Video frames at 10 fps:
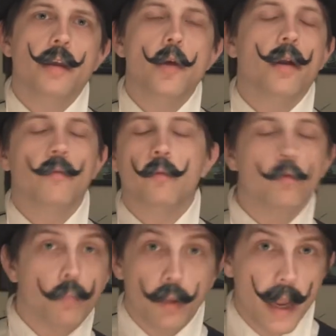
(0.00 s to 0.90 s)
you can
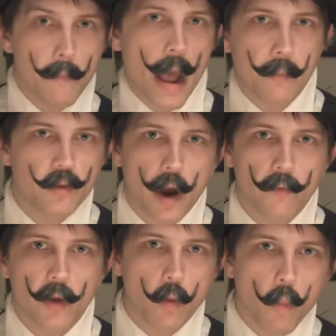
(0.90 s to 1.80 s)
play maps
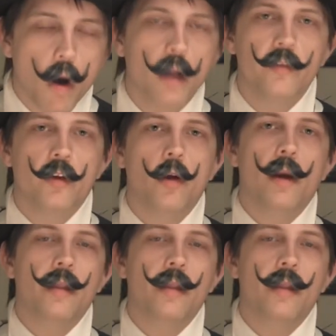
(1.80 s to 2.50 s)
however you want to.